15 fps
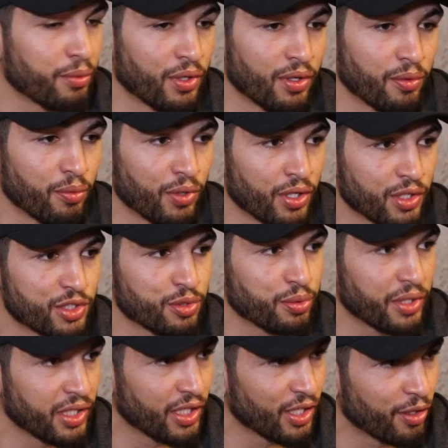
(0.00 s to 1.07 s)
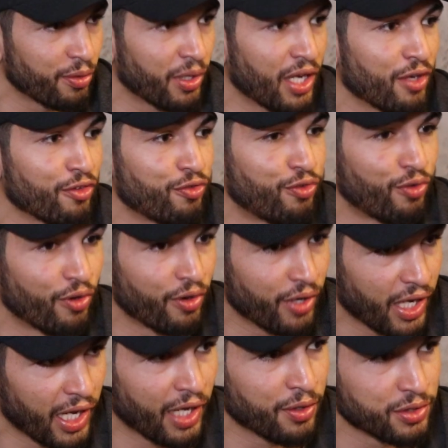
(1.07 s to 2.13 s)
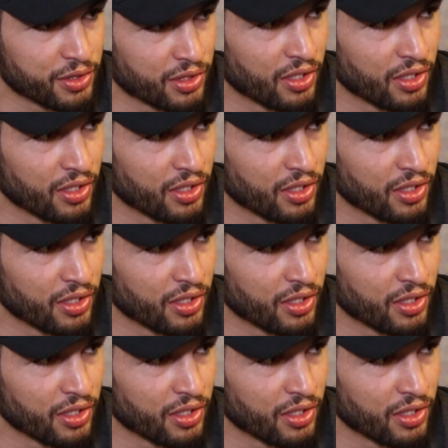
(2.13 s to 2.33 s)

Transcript: We're swinging around 4-ounce